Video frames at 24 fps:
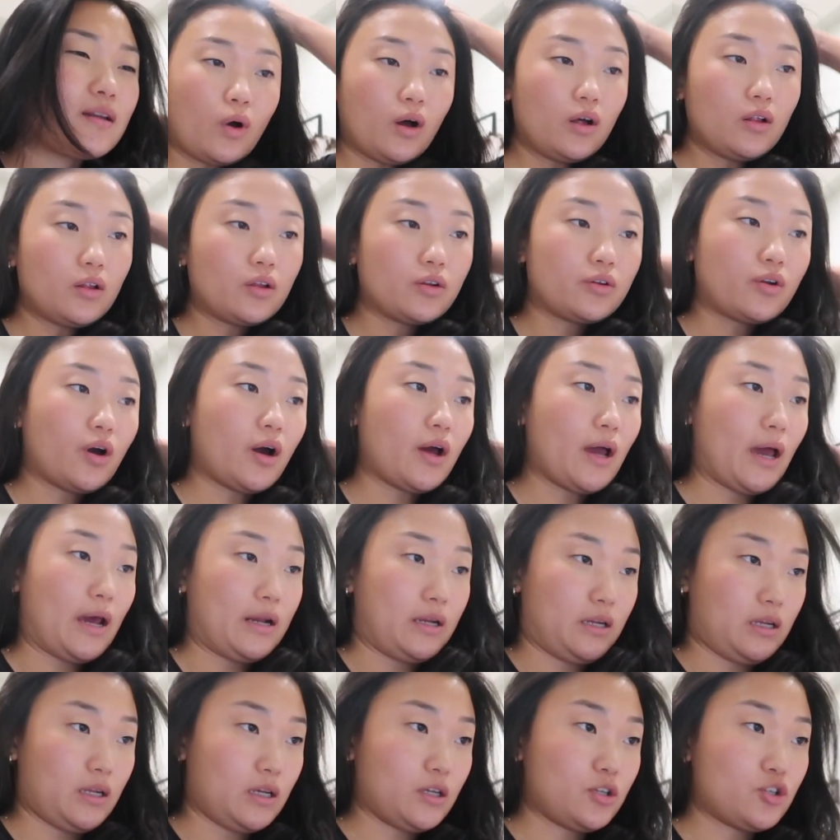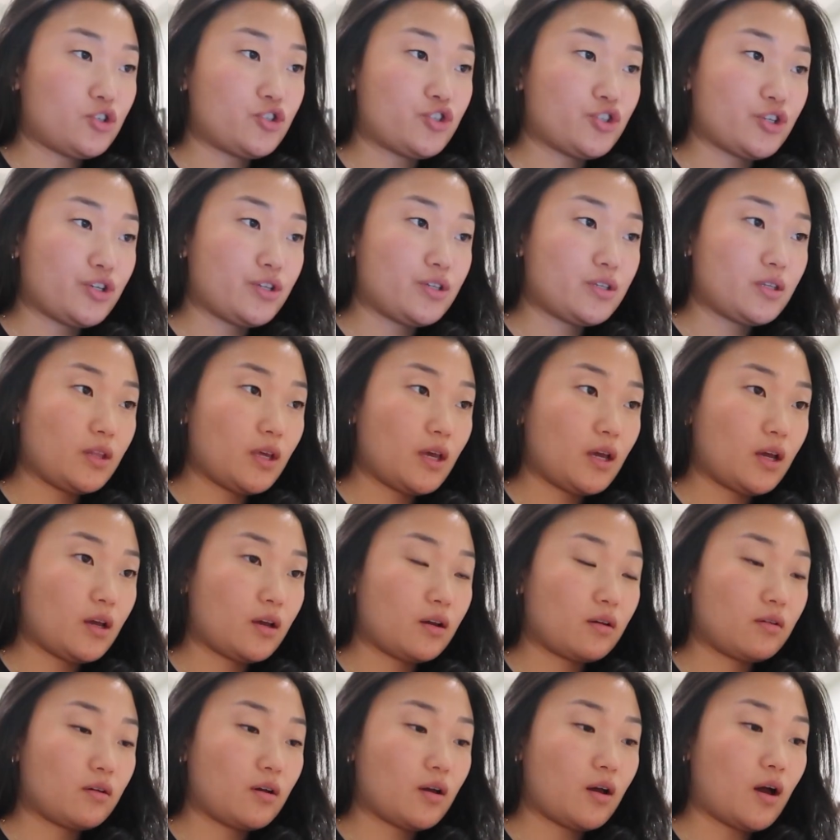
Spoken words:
Well, not editing, just like